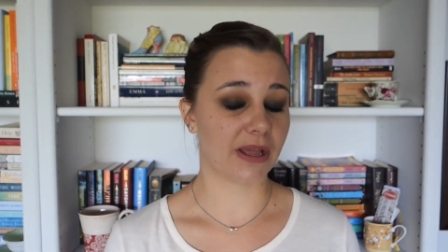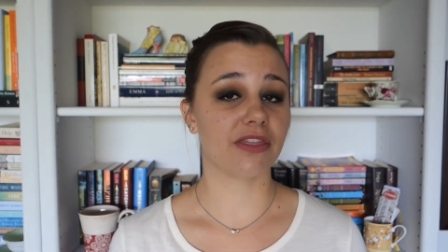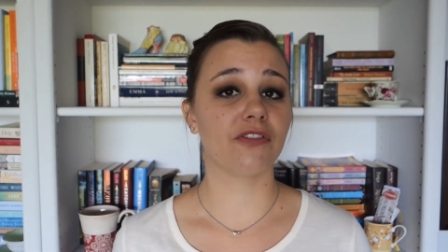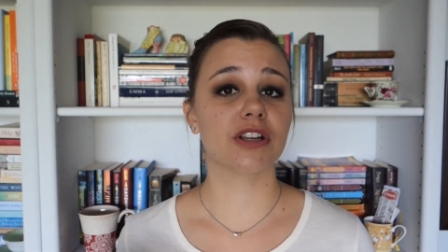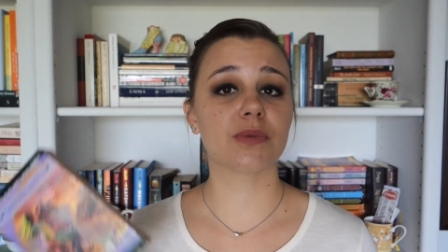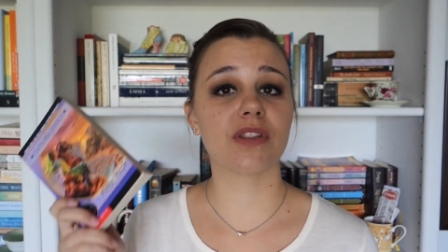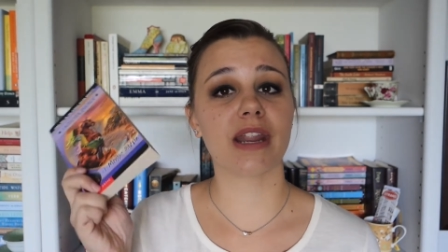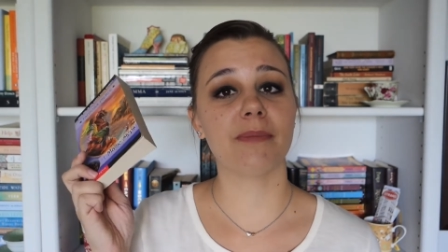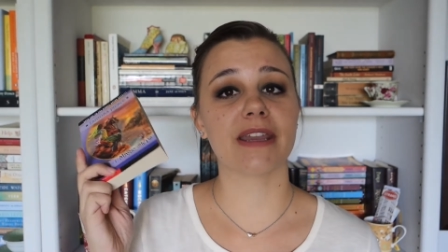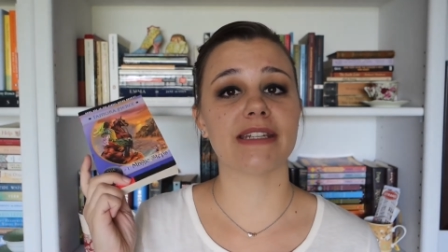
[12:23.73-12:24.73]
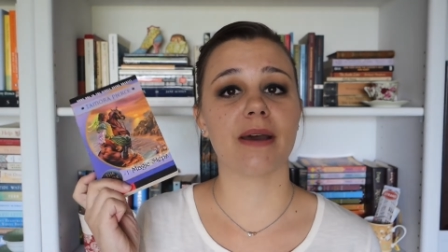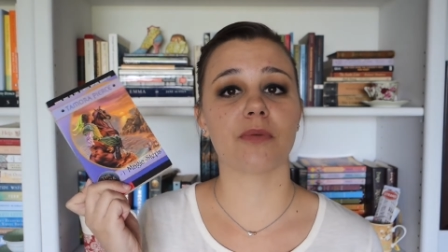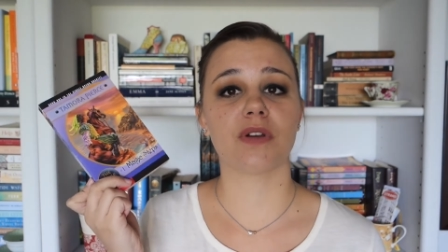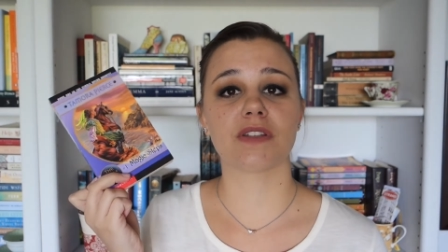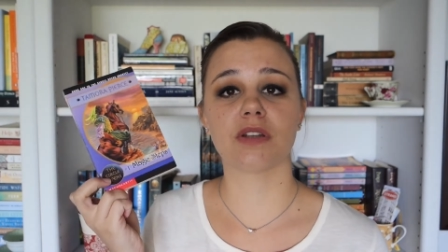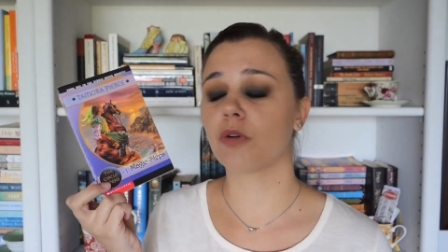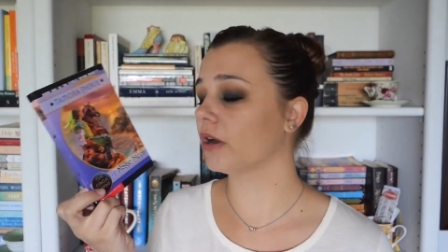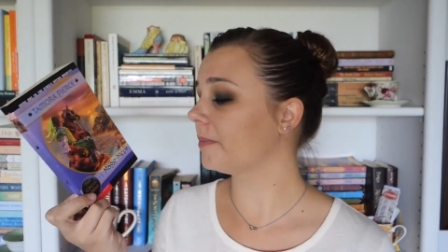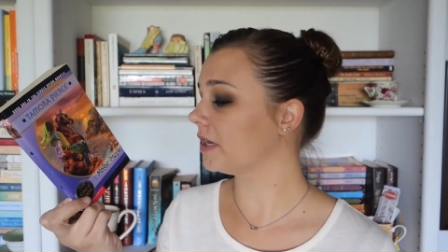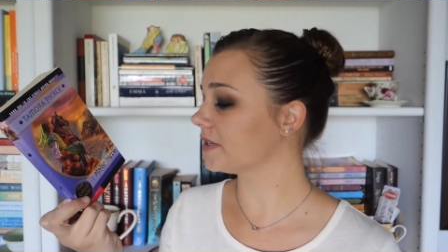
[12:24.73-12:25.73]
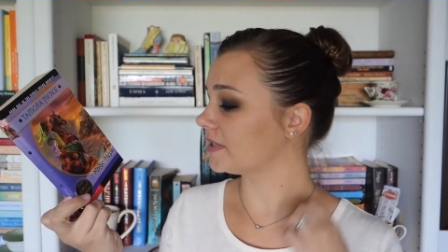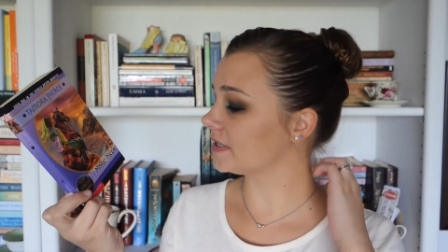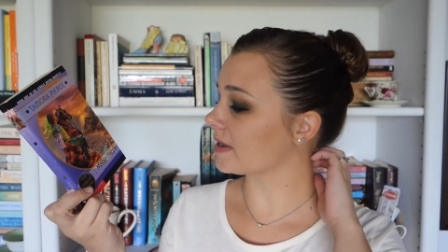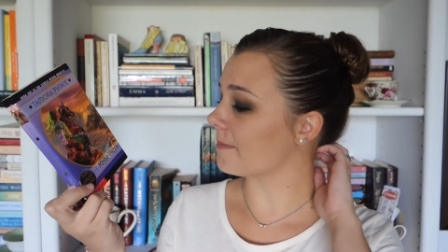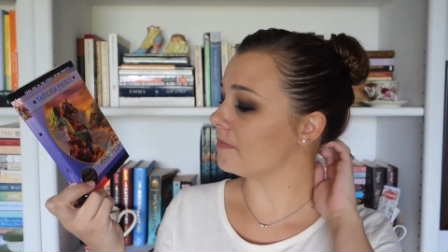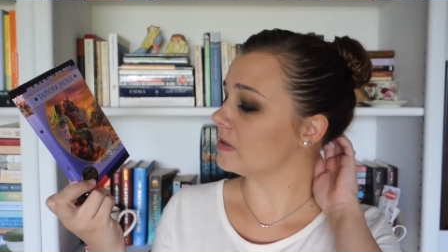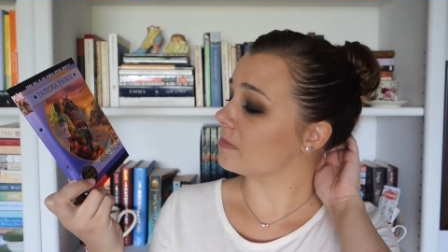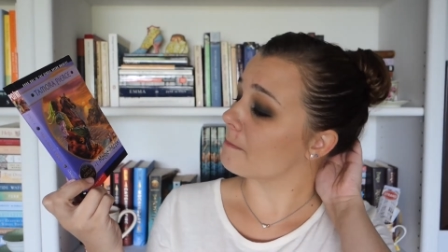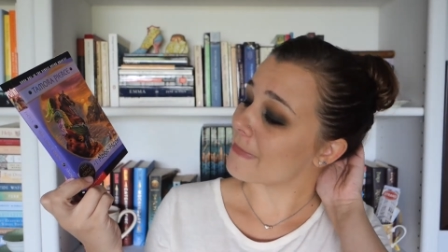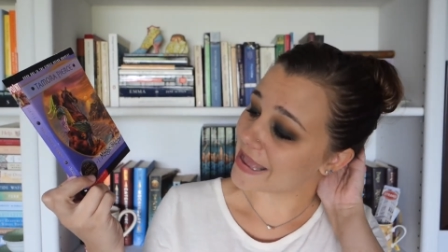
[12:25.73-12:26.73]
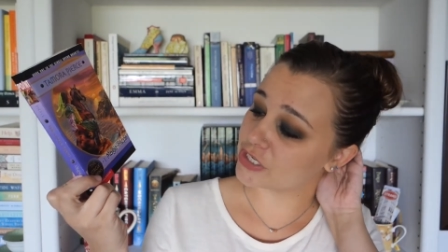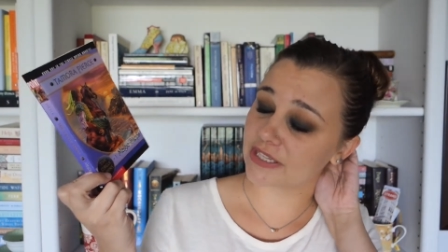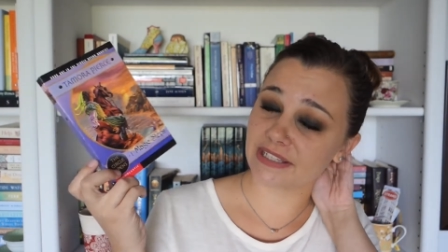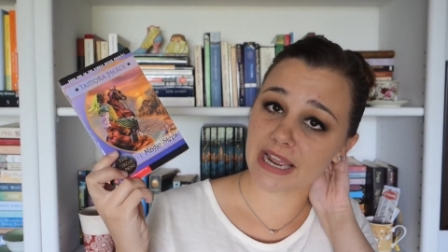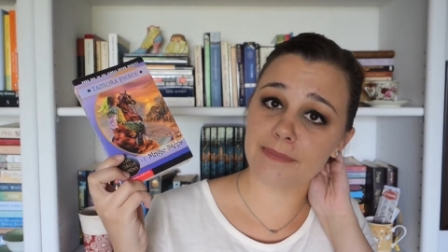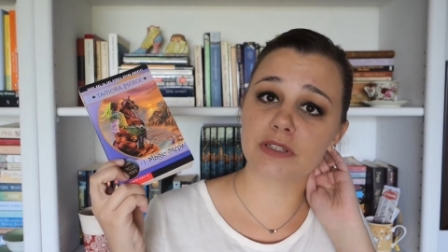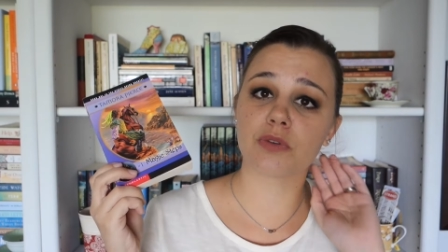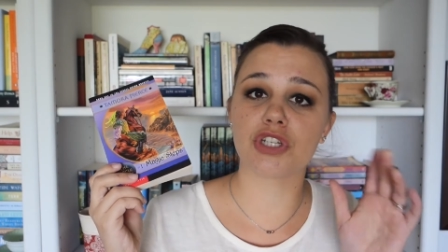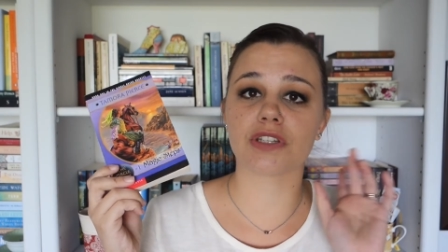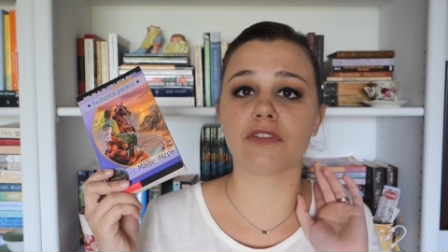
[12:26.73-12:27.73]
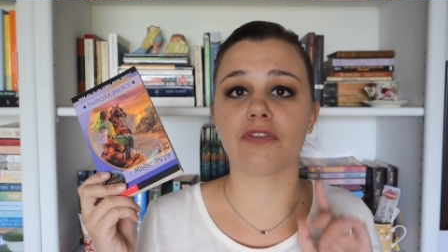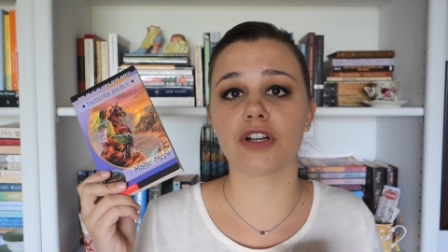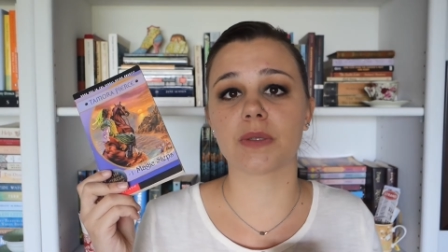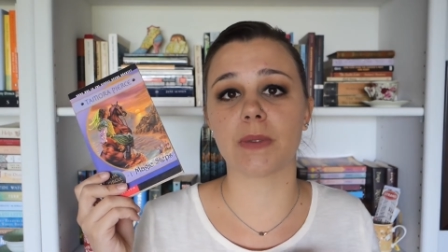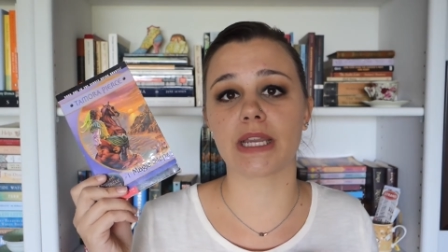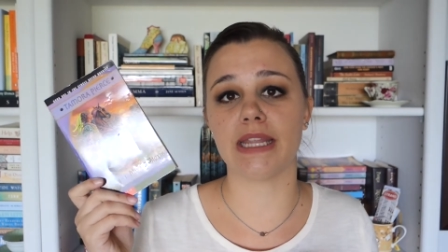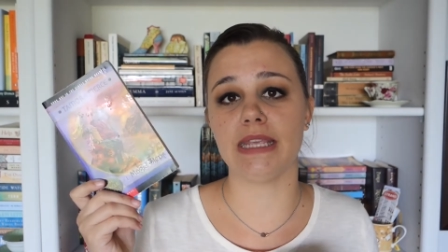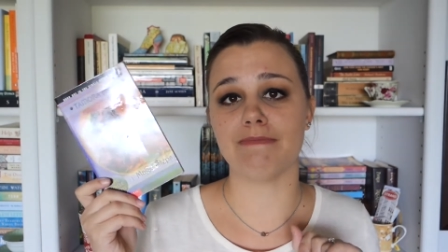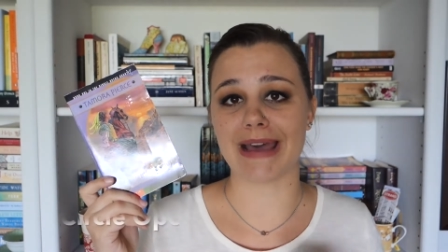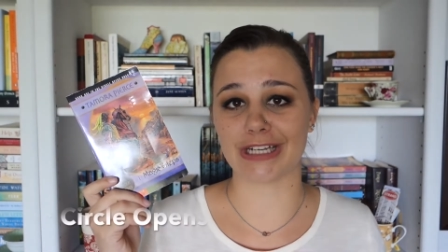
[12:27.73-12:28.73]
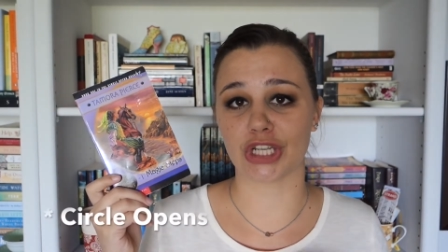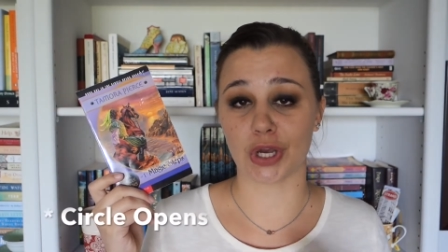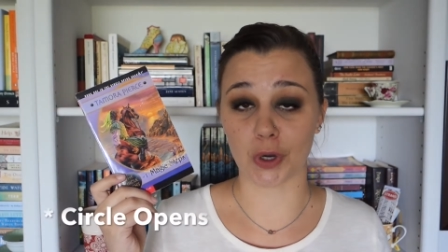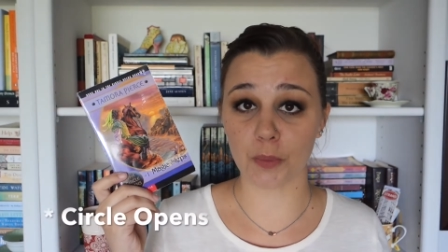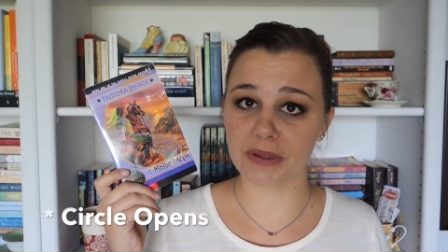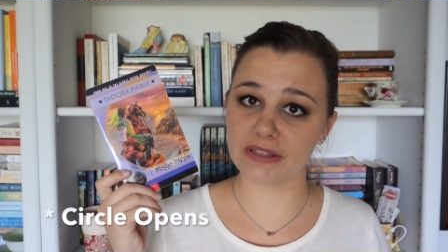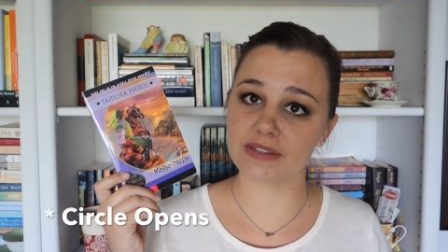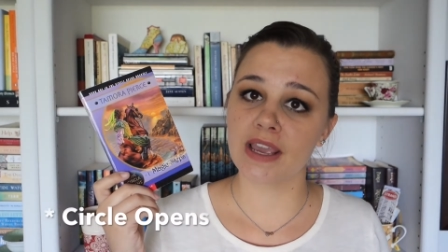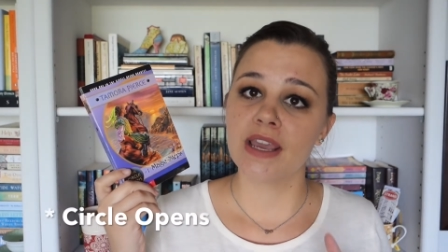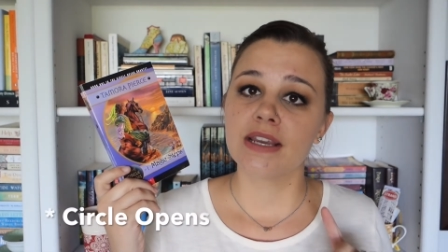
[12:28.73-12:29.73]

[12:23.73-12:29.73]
But the first one that I picked up was Tamora Pierce's Magic Steps which is the first book in the Magic Opens